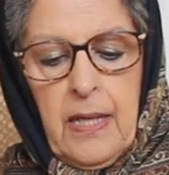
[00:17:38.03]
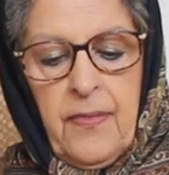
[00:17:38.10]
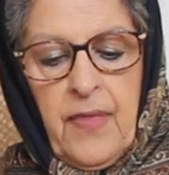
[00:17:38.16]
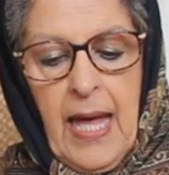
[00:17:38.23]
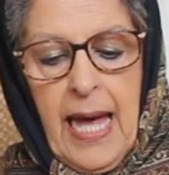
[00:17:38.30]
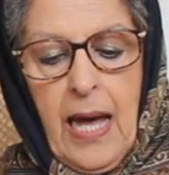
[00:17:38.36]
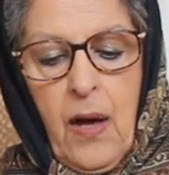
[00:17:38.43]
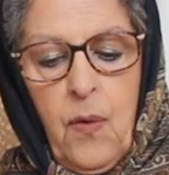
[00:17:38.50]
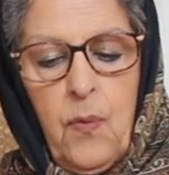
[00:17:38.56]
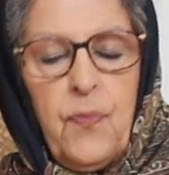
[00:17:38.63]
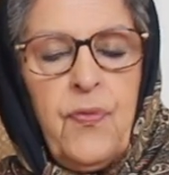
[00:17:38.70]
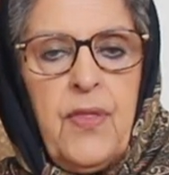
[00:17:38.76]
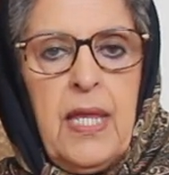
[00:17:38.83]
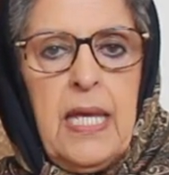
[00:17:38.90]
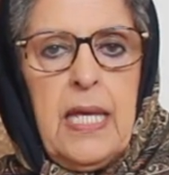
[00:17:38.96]
thou,
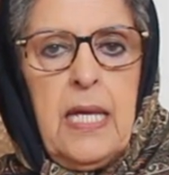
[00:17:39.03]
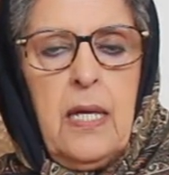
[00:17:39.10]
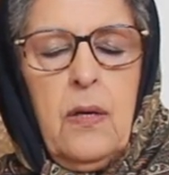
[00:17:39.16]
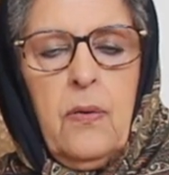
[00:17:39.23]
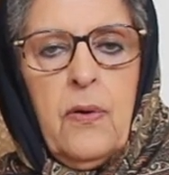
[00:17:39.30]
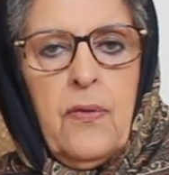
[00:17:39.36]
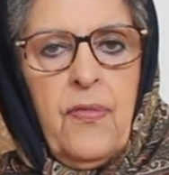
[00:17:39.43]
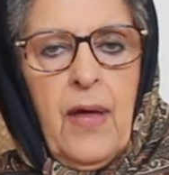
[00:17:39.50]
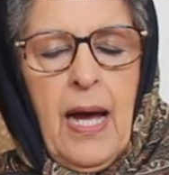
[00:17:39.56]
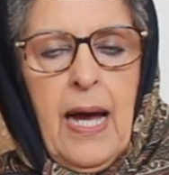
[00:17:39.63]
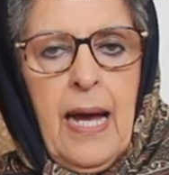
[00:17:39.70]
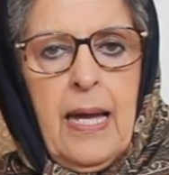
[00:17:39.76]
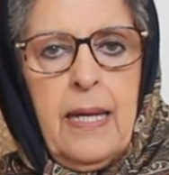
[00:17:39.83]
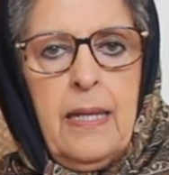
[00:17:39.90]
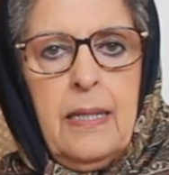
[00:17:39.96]
thee, or
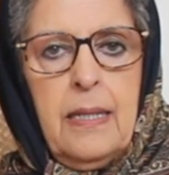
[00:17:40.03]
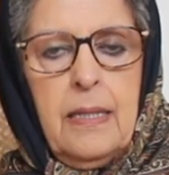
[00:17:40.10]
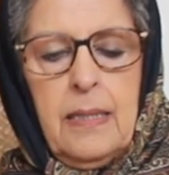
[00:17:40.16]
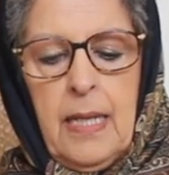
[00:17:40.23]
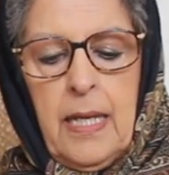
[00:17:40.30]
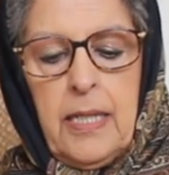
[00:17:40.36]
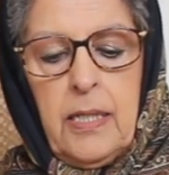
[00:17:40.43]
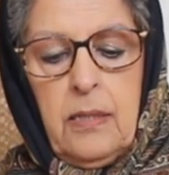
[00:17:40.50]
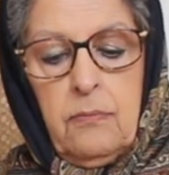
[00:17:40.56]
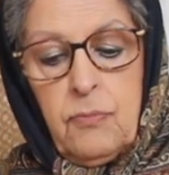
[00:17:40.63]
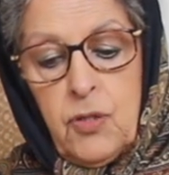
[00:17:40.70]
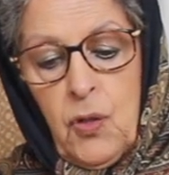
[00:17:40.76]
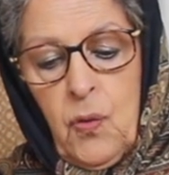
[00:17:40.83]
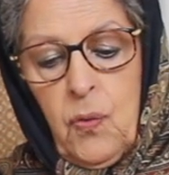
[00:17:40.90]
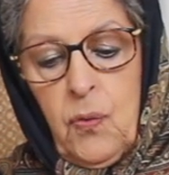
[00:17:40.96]
thy, yani
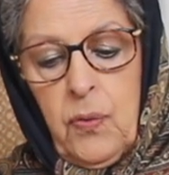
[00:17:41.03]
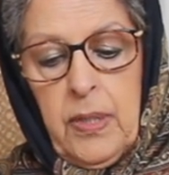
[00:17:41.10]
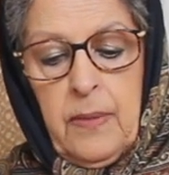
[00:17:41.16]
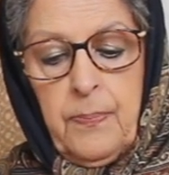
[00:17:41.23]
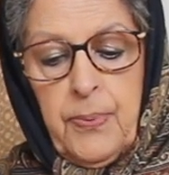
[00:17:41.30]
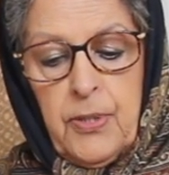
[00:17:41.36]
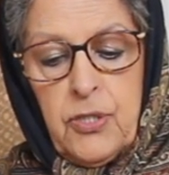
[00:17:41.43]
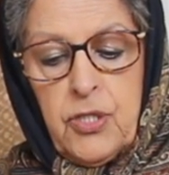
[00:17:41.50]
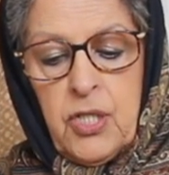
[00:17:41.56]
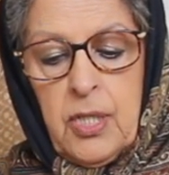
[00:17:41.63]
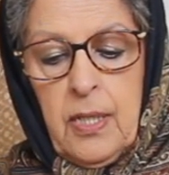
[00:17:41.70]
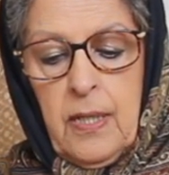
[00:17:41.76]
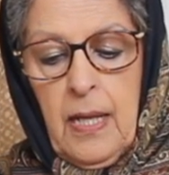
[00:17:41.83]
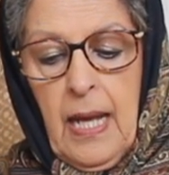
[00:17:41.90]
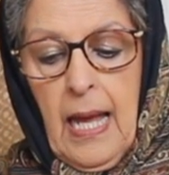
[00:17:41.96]
to in
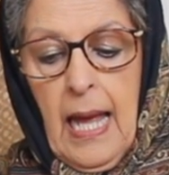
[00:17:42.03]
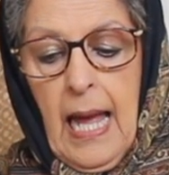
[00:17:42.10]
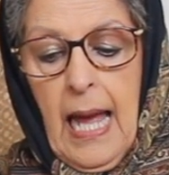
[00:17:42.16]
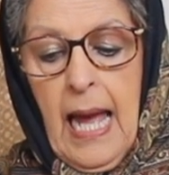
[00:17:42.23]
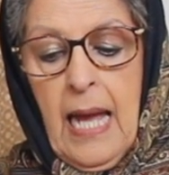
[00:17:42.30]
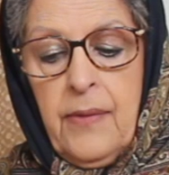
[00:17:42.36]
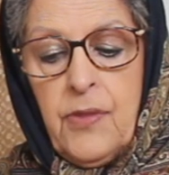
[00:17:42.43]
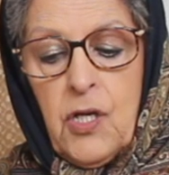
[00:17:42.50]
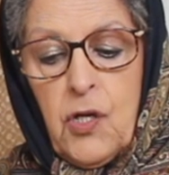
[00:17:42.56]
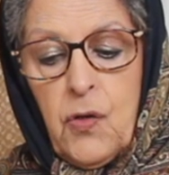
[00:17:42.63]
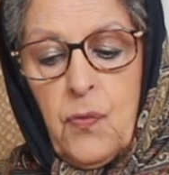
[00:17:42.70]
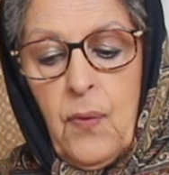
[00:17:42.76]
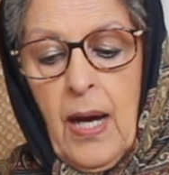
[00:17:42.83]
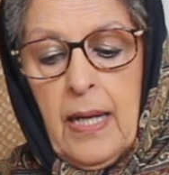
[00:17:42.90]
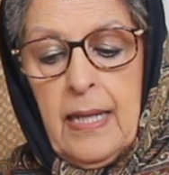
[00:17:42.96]
Persian, and the
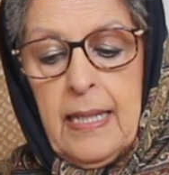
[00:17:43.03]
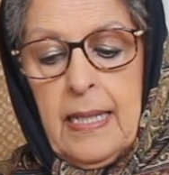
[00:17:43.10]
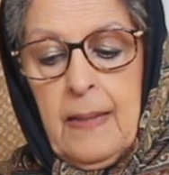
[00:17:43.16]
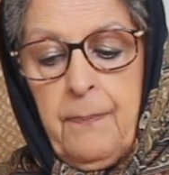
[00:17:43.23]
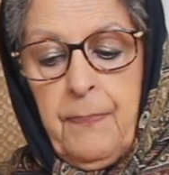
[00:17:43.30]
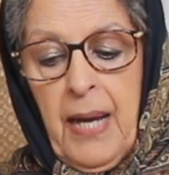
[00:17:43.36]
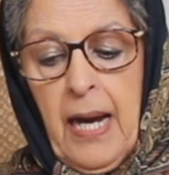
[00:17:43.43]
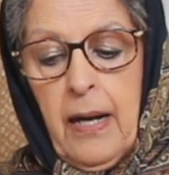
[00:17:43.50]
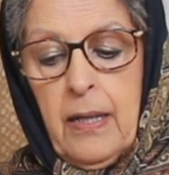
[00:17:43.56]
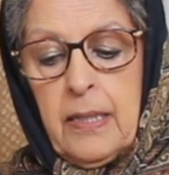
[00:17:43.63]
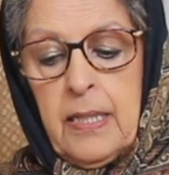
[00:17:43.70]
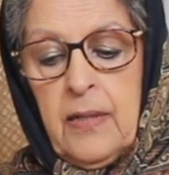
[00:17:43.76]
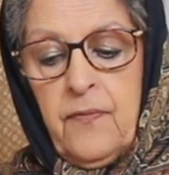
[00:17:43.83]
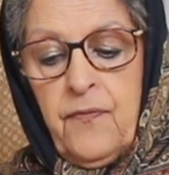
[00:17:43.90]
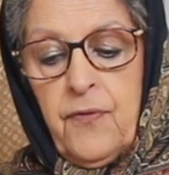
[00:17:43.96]
Quranic
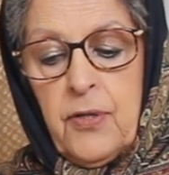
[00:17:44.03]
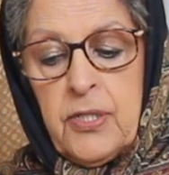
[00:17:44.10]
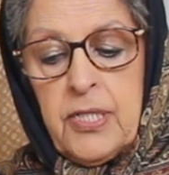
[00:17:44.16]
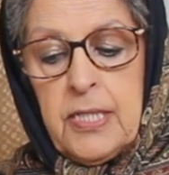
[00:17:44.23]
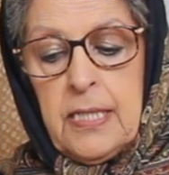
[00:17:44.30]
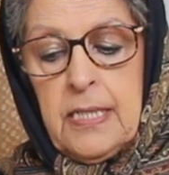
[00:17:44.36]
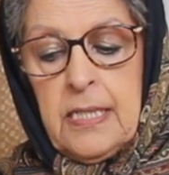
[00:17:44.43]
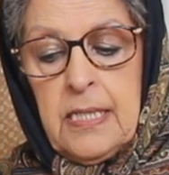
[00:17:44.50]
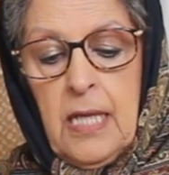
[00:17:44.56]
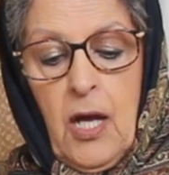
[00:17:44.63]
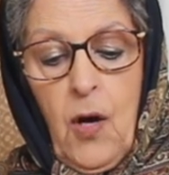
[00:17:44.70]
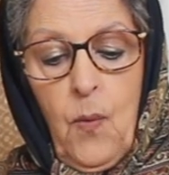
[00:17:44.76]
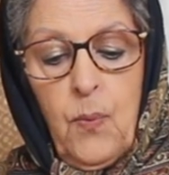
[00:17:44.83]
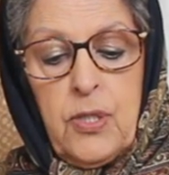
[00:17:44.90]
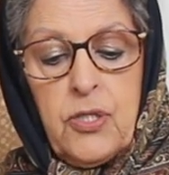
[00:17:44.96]
imperative verses,
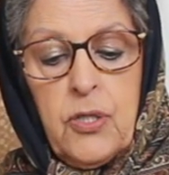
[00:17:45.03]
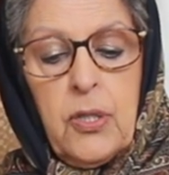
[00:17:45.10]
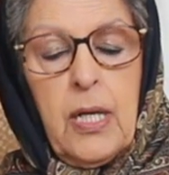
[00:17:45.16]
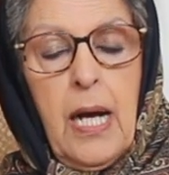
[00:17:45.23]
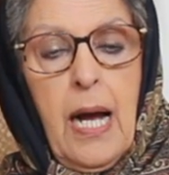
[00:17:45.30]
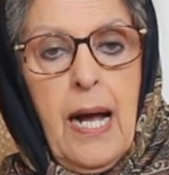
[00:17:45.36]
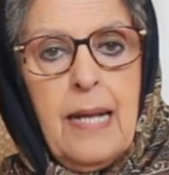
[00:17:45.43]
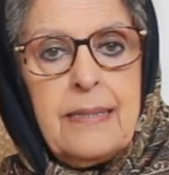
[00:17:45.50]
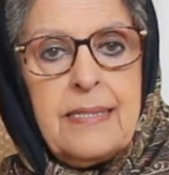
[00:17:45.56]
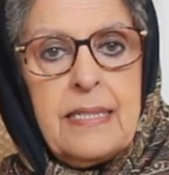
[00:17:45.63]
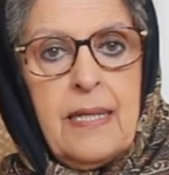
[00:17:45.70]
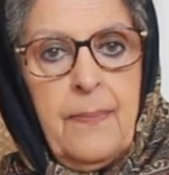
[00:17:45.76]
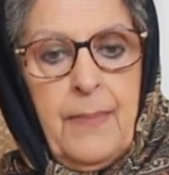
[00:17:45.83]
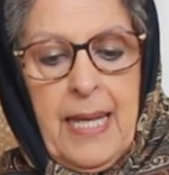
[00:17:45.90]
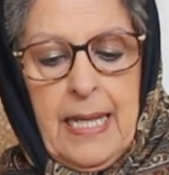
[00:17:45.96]
which are God's
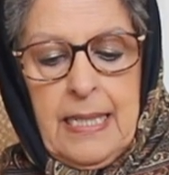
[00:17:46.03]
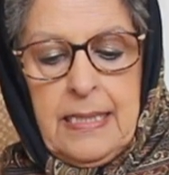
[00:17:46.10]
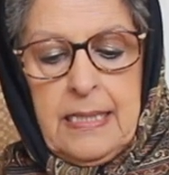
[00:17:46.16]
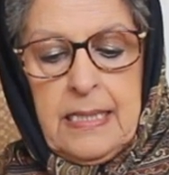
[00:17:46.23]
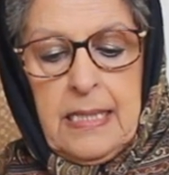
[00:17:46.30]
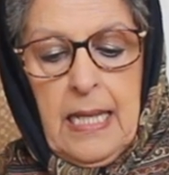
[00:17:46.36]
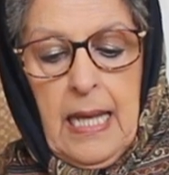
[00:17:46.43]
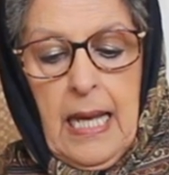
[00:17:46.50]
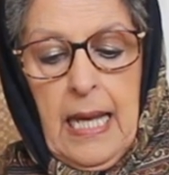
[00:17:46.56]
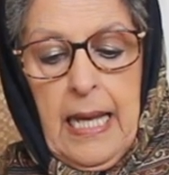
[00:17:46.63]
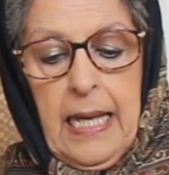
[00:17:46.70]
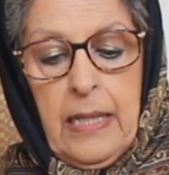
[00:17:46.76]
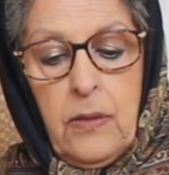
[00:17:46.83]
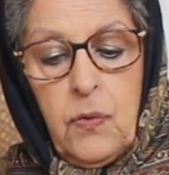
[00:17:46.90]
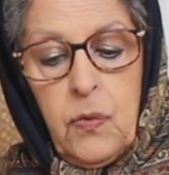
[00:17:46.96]
commands,
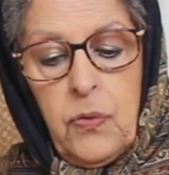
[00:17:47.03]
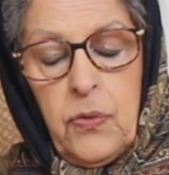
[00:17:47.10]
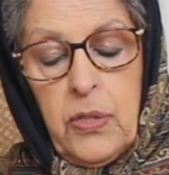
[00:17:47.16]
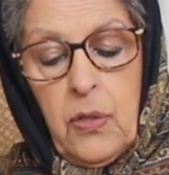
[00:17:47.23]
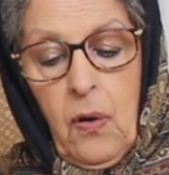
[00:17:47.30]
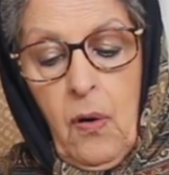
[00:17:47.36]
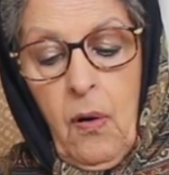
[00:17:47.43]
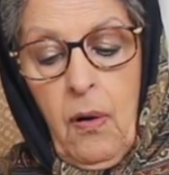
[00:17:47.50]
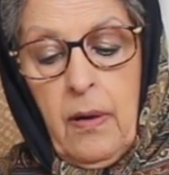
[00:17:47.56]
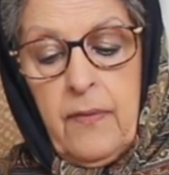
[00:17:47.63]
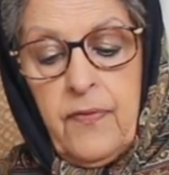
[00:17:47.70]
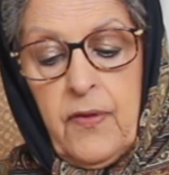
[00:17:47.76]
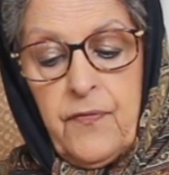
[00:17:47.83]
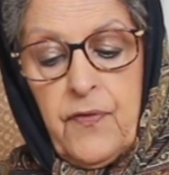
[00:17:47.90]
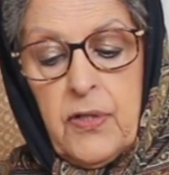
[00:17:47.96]
including all
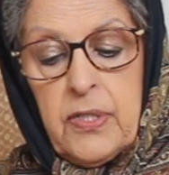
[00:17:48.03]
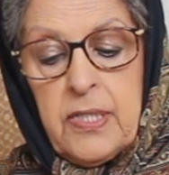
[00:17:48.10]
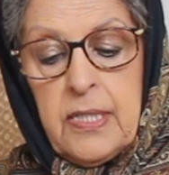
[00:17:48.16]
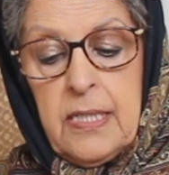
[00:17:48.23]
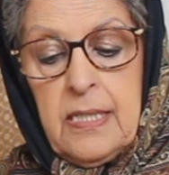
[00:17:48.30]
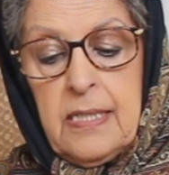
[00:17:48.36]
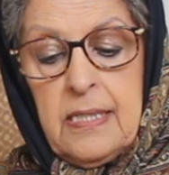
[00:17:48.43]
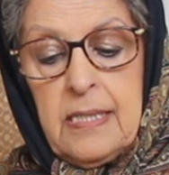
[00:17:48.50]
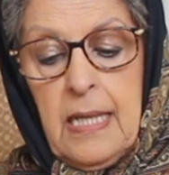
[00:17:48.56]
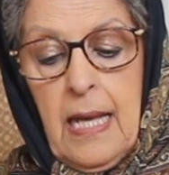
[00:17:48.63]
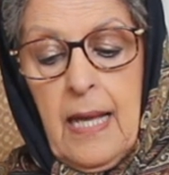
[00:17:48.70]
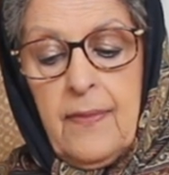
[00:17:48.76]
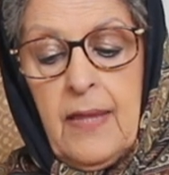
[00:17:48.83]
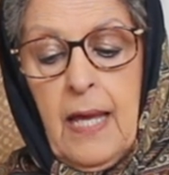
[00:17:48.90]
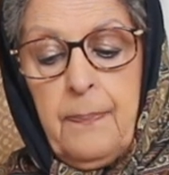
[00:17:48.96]
of the verses
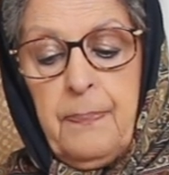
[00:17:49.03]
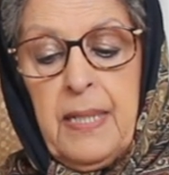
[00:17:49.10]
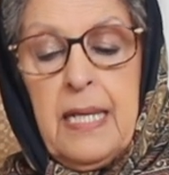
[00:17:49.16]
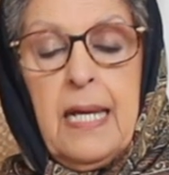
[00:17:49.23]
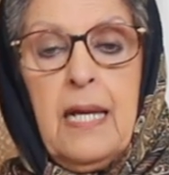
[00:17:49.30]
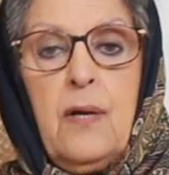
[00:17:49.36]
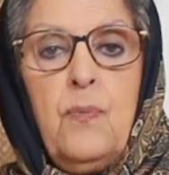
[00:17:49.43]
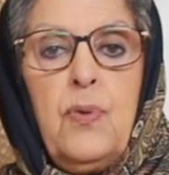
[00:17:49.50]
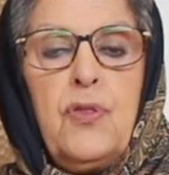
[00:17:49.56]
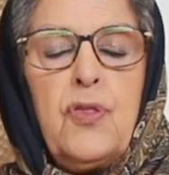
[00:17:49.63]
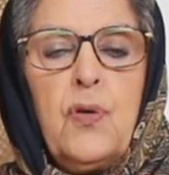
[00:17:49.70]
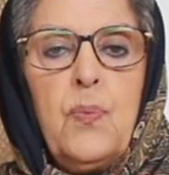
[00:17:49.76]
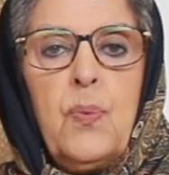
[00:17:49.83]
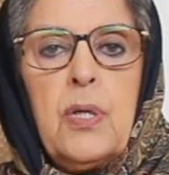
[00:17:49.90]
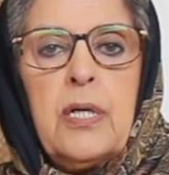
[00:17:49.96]
that begin with
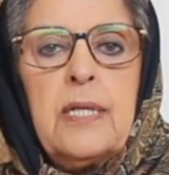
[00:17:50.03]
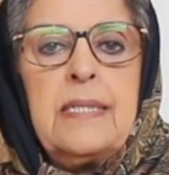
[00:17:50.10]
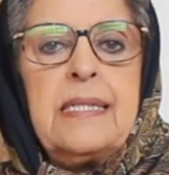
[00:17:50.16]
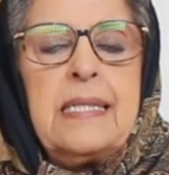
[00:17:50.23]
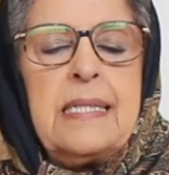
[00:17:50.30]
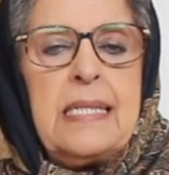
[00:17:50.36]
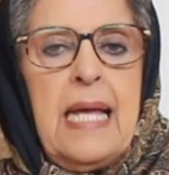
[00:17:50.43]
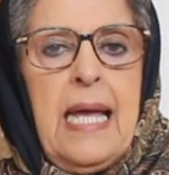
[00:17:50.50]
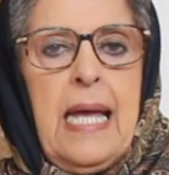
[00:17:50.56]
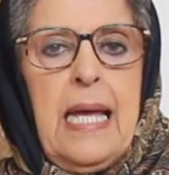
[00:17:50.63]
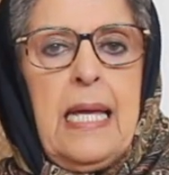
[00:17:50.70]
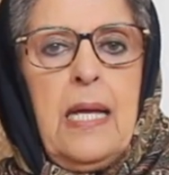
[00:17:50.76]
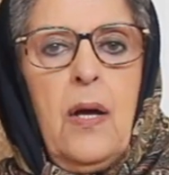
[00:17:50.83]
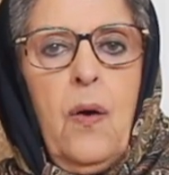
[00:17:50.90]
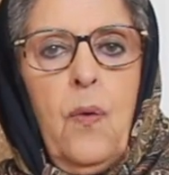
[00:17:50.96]
the word
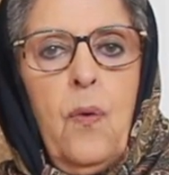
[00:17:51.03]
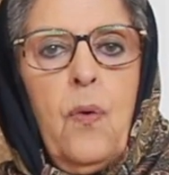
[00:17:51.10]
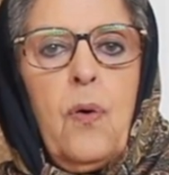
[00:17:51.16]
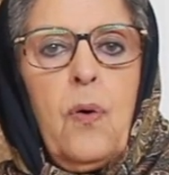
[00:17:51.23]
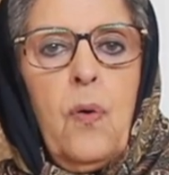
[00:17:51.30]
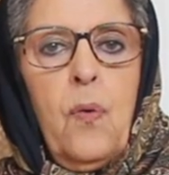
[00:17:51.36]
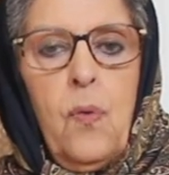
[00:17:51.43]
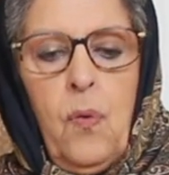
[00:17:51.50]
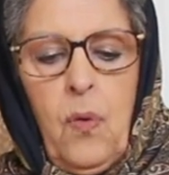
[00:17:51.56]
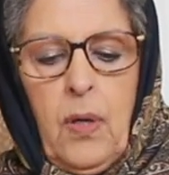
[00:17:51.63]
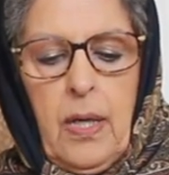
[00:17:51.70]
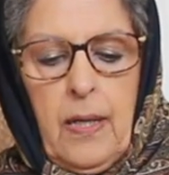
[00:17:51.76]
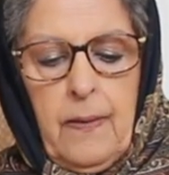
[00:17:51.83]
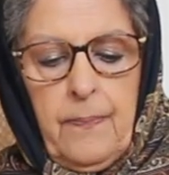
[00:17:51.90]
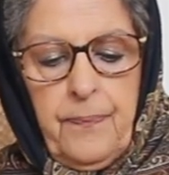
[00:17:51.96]
say, or
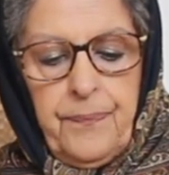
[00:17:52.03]
qul.